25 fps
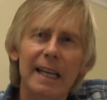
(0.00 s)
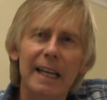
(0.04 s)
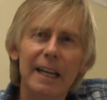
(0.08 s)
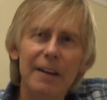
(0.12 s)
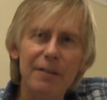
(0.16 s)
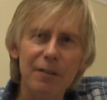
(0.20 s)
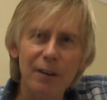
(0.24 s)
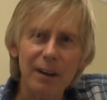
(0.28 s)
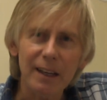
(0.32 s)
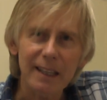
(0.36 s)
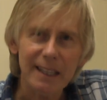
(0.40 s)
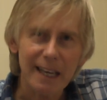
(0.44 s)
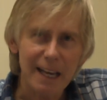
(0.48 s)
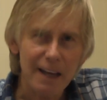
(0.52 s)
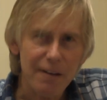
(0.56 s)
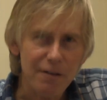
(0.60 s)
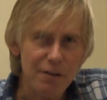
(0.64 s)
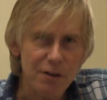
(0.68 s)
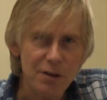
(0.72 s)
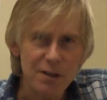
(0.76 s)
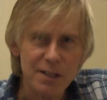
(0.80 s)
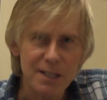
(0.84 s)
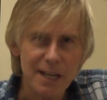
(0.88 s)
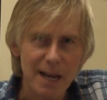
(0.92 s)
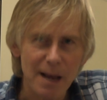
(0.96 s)
If I gave
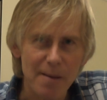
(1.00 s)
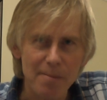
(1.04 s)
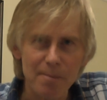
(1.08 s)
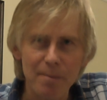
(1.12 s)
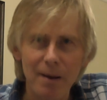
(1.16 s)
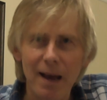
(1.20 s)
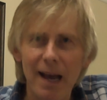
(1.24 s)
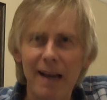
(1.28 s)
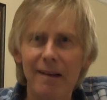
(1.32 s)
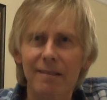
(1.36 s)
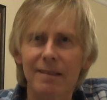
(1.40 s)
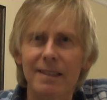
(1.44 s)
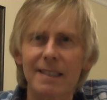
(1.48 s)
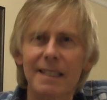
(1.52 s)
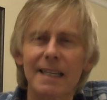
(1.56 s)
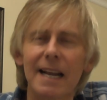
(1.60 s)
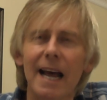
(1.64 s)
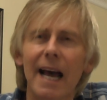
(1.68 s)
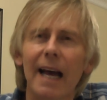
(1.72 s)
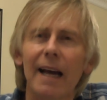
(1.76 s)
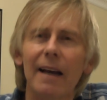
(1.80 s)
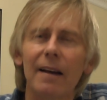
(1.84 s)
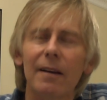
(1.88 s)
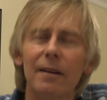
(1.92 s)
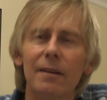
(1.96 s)
you £10
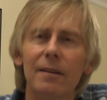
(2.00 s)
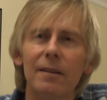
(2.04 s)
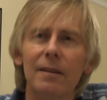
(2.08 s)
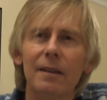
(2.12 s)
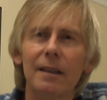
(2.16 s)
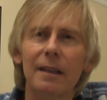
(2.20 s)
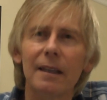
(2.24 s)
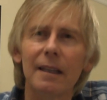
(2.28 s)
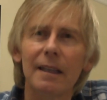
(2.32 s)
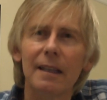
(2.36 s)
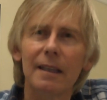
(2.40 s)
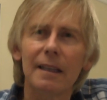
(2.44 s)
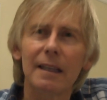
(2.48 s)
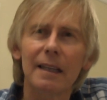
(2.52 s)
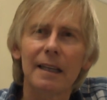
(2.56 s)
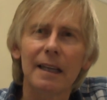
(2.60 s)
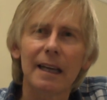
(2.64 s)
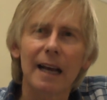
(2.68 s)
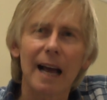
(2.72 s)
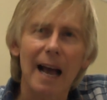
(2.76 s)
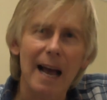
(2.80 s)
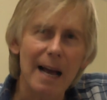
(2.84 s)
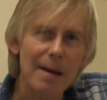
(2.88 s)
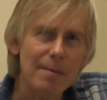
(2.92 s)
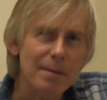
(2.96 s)
now,
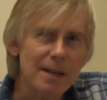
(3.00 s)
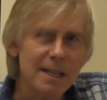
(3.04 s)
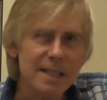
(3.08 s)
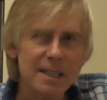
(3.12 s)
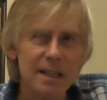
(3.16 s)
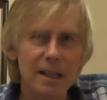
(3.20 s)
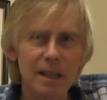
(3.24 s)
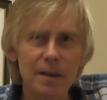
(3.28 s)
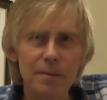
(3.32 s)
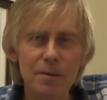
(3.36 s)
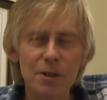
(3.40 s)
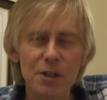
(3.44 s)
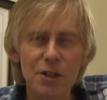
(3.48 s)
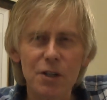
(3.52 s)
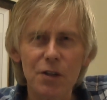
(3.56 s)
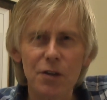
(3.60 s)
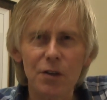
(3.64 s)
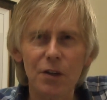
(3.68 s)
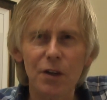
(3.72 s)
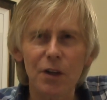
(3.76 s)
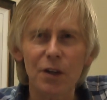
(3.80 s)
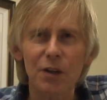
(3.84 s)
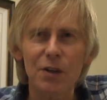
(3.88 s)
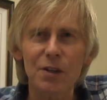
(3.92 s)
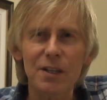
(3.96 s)
how many times do you
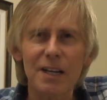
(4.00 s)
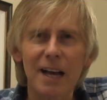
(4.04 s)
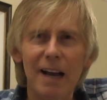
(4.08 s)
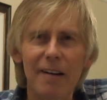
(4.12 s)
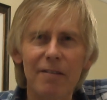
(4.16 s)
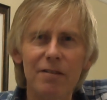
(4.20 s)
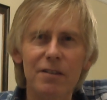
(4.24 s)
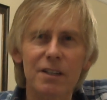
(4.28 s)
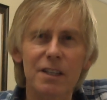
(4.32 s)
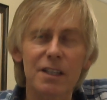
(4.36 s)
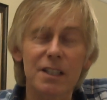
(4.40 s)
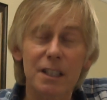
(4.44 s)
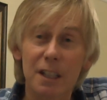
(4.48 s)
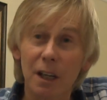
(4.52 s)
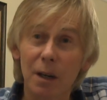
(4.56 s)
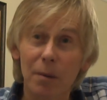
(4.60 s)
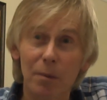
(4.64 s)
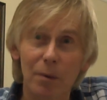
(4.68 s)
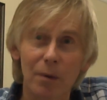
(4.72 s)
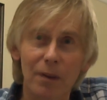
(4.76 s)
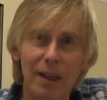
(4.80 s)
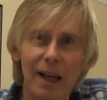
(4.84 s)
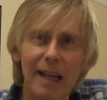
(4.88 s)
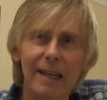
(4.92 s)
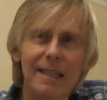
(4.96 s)
think you'd have to
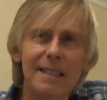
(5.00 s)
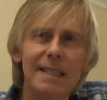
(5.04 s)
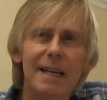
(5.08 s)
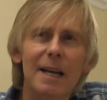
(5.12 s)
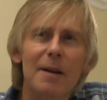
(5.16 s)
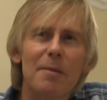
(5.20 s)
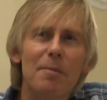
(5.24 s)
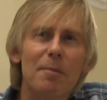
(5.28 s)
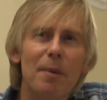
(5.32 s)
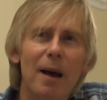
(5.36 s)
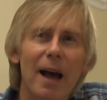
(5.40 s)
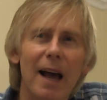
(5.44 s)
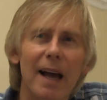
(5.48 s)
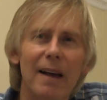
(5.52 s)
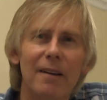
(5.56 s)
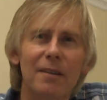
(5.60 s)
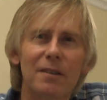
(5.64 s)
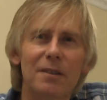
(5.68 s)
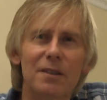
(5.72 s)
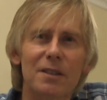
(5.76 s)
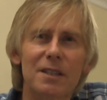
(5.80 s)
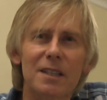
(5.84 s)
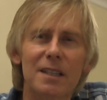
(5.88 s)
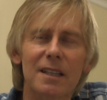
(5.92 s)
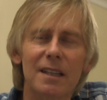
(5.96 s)
double that
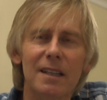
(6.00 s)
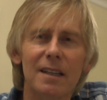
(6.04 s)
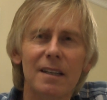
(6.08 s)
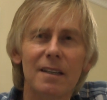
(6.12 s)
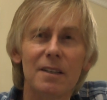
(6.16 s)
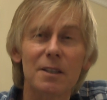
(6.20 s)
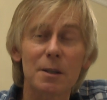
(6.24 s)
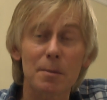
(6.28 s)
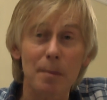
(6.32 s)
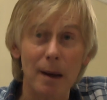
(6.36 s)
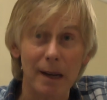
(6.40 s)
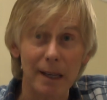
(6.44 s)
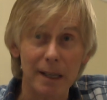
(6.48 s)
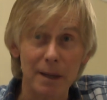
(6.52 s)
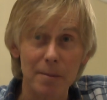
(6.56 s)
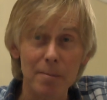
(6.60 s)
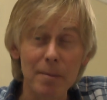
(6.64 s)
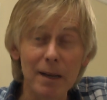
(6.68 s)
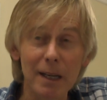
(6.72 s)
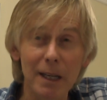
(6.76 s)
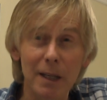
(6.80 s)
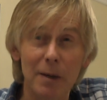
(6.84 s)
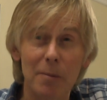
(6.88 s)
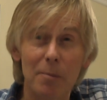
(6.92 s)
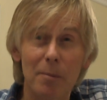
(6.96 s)
£10 to make £1
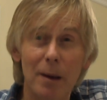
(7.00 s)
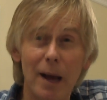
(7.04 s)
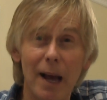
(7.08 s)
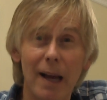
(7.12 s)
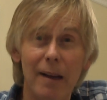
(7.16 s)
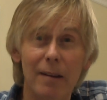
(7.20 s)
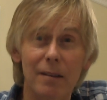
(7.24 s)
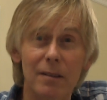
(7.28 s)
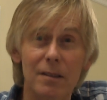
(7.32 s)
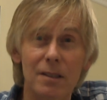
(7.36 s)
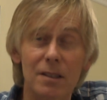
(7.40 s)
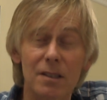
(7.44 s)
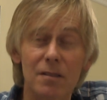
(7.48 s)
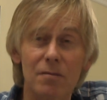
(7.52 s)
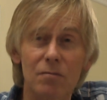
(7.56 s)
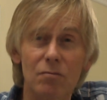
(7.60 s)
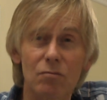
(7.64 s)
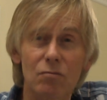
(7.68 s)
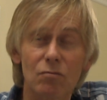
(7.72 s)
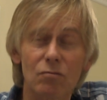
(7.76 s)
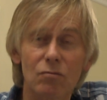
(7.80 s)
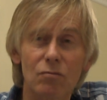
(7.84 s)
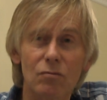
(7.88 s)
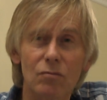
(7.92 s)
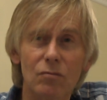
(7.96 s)
million?
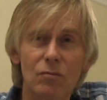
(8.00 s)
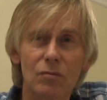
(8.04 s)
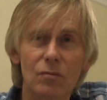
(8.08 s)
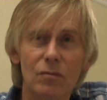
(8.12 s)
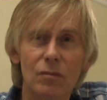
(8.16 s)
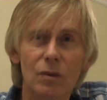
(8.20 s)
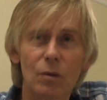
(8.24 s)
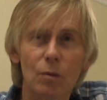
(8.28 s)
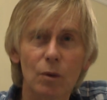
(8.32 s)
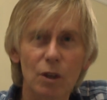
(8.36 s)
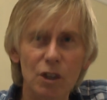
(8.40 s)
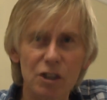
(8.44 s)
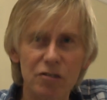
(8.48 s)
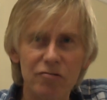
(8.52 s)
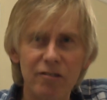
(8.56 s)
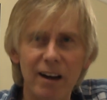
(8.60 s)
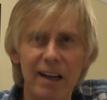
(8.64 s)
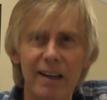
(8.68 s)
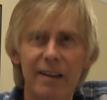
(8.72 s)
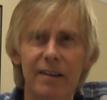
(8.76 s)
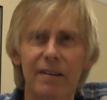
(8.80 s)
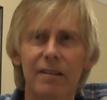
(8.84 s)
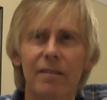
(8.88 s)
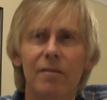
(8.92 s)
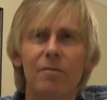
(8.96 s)
What do you
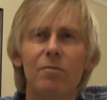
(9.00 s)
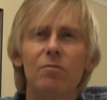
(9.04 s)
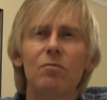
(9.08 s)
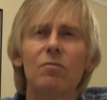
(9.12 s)
reckon?